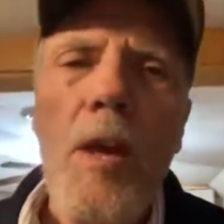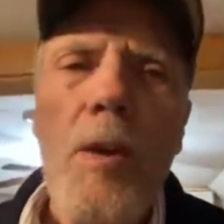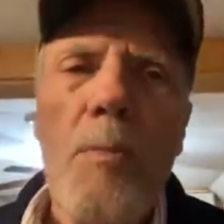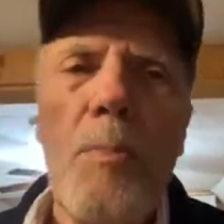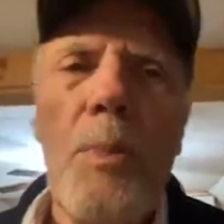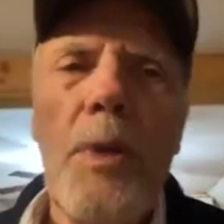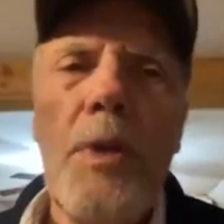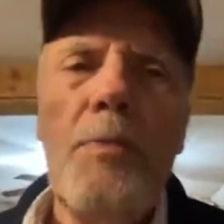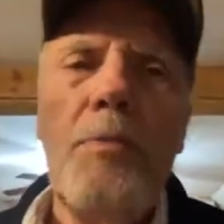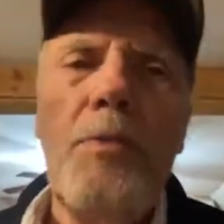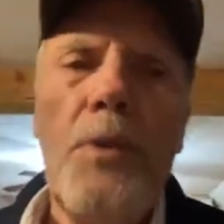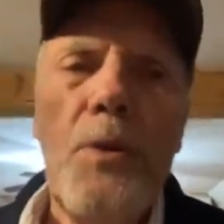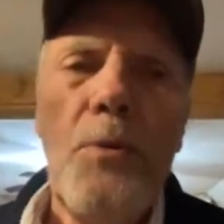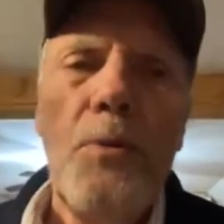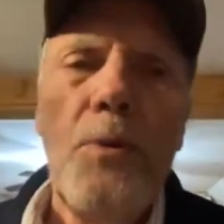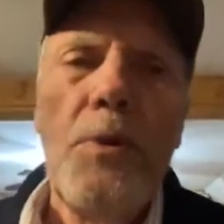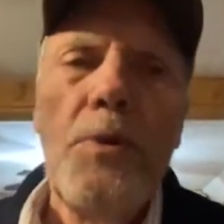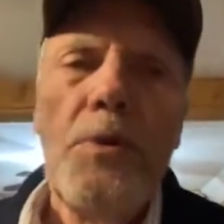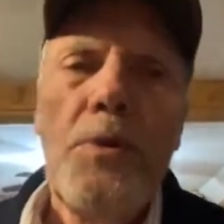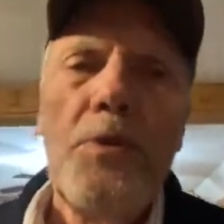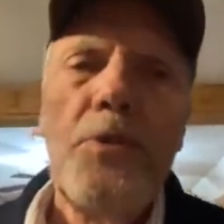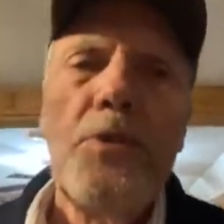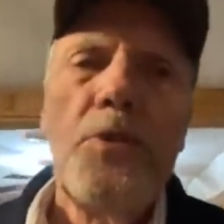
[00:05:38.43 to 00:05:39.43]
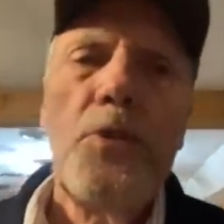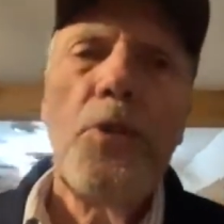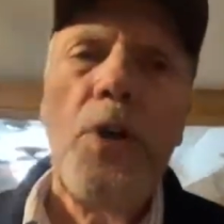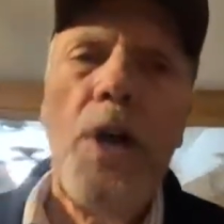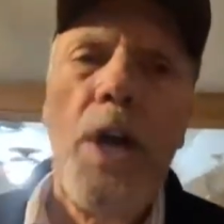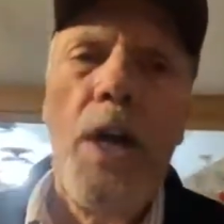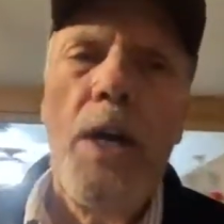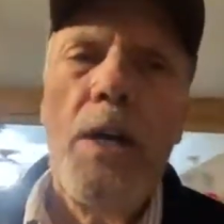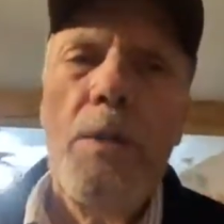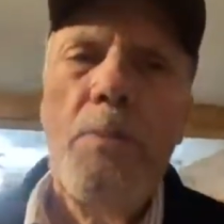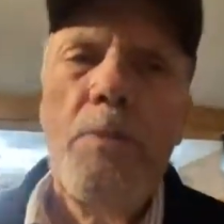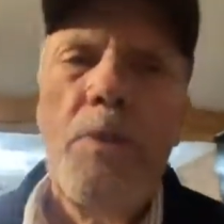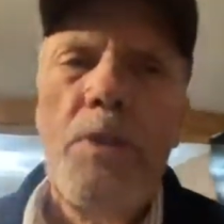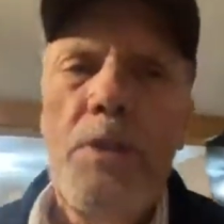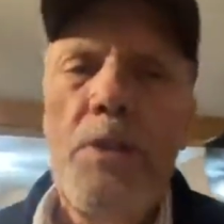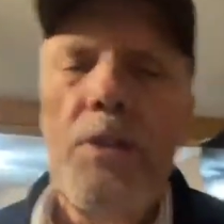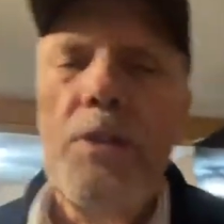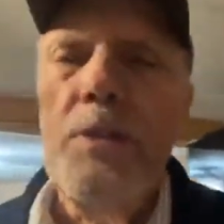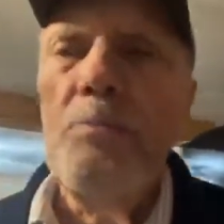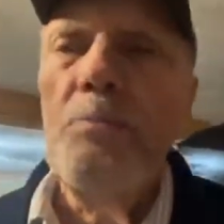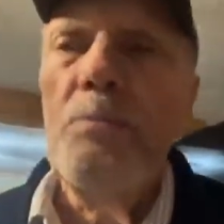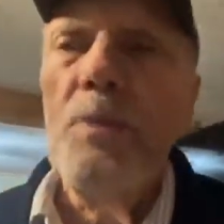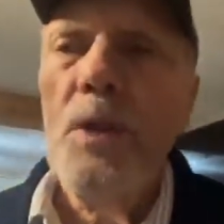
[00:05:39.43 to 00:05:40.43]
But if you will describe their
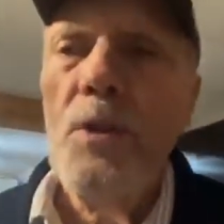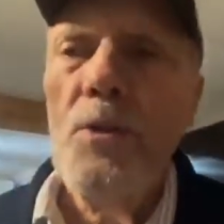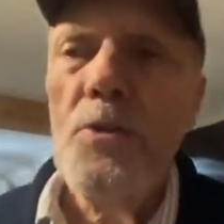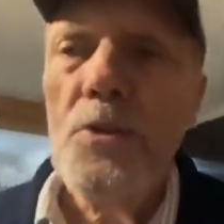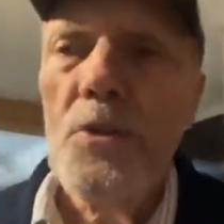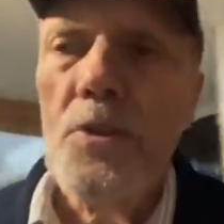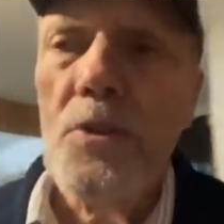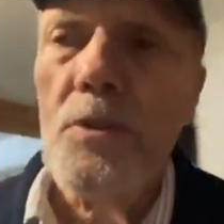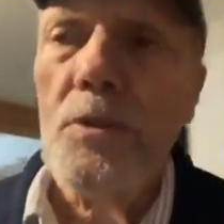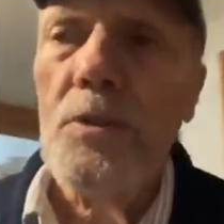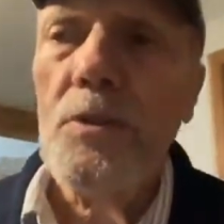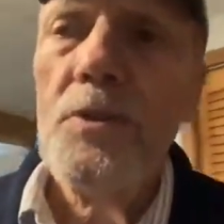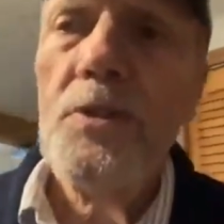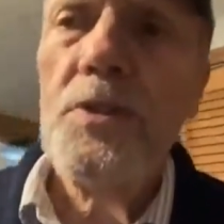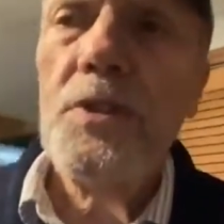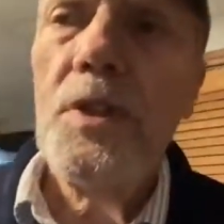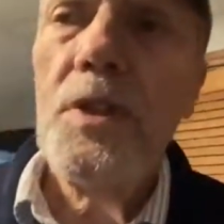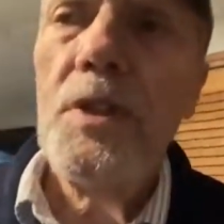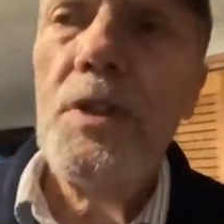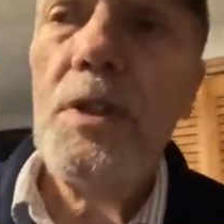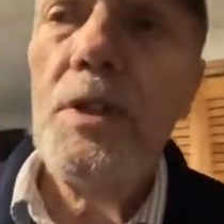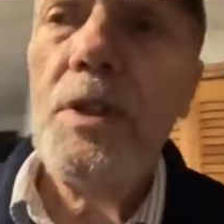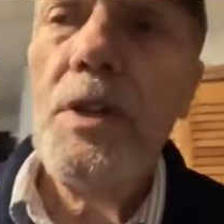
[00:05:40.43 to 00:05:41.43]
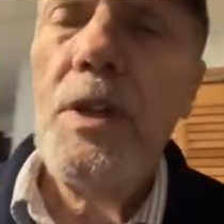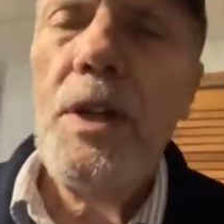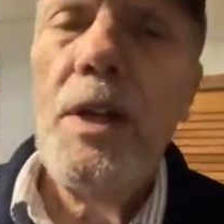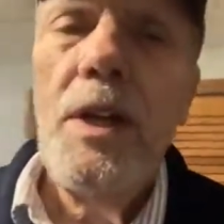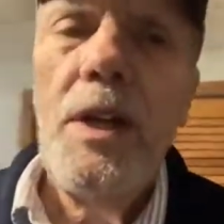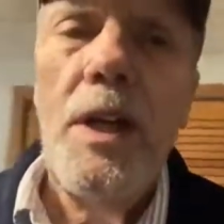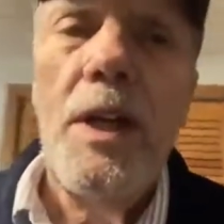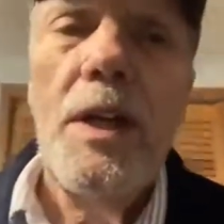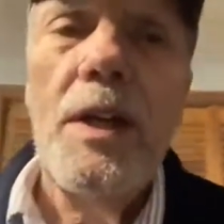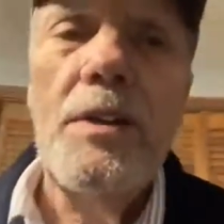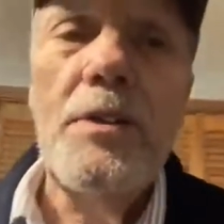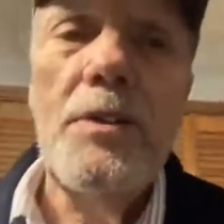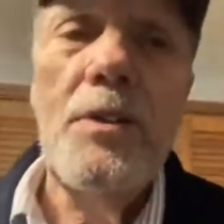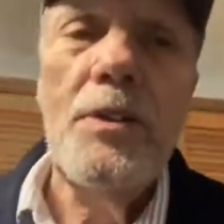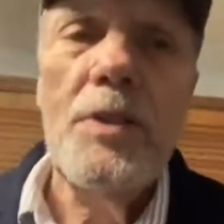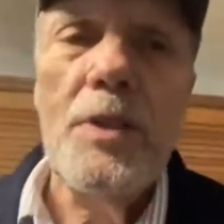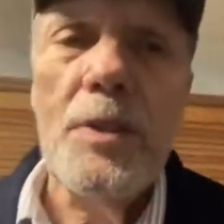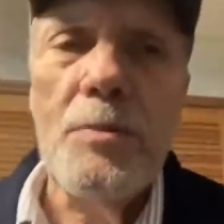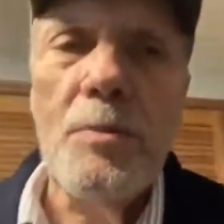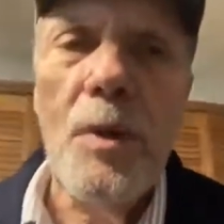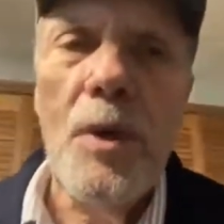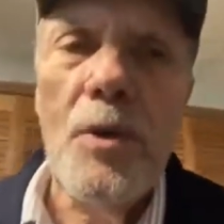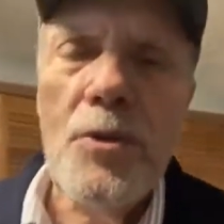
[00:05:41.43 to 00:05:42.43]
emotions and their
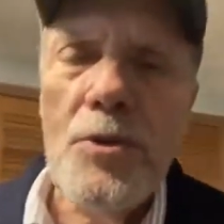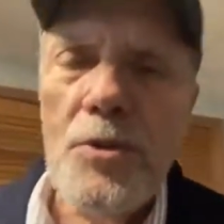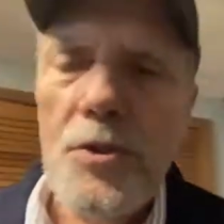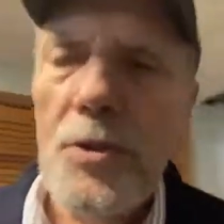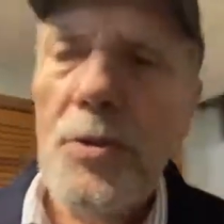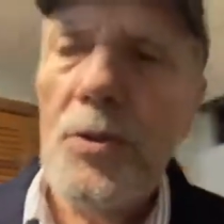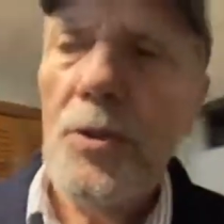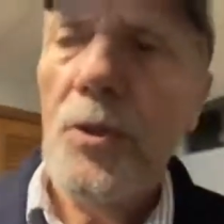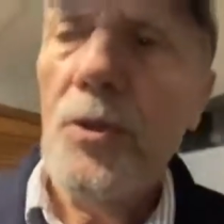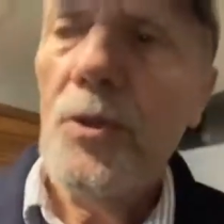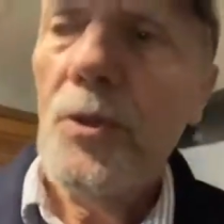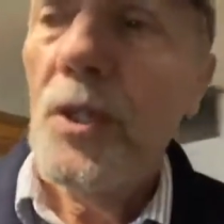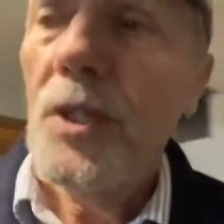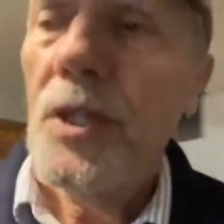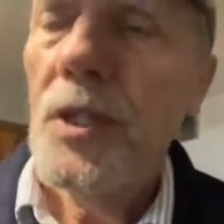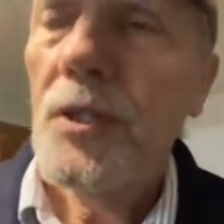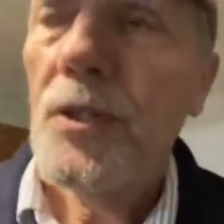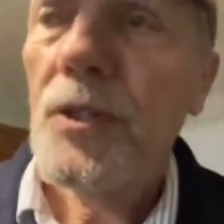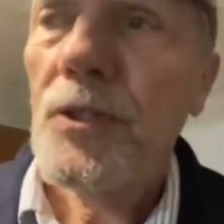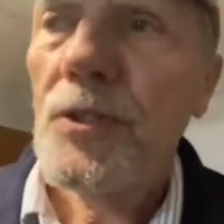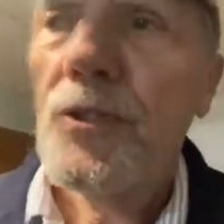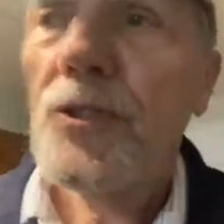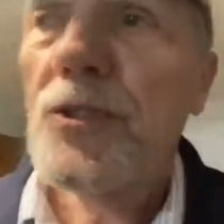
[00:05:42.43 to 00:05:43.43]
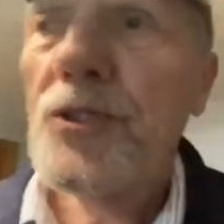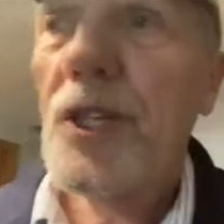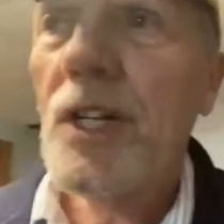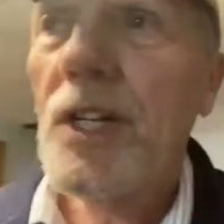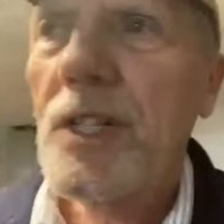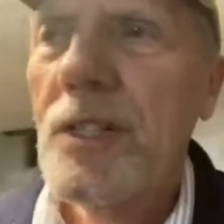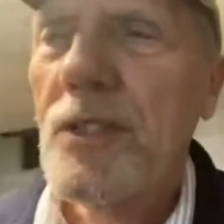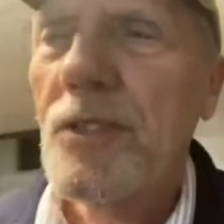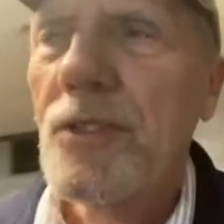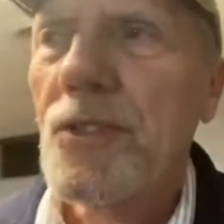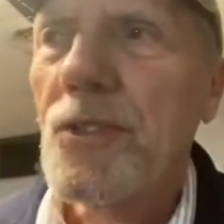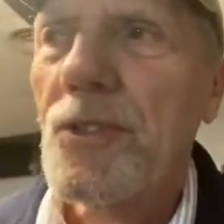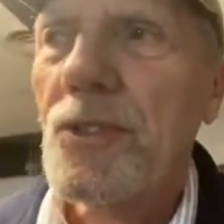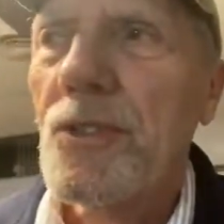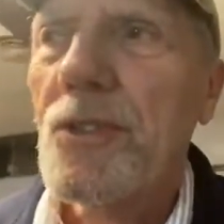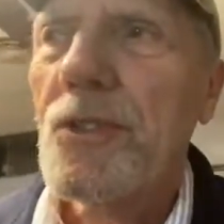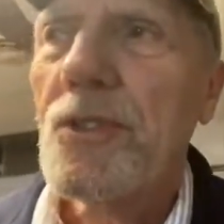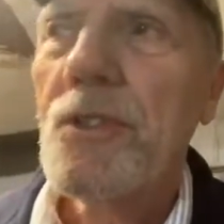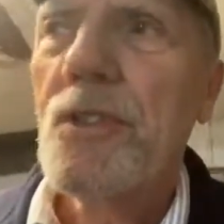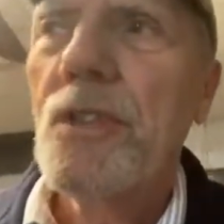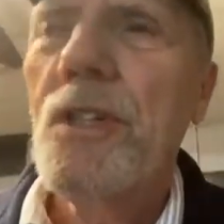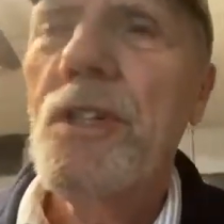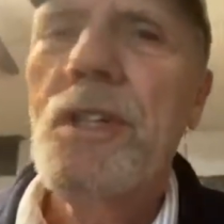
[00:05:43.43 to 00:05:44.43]
emotional
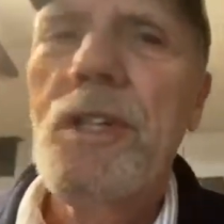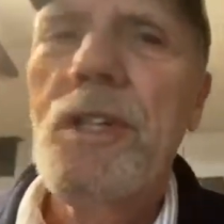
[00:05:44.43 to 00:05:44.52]
changes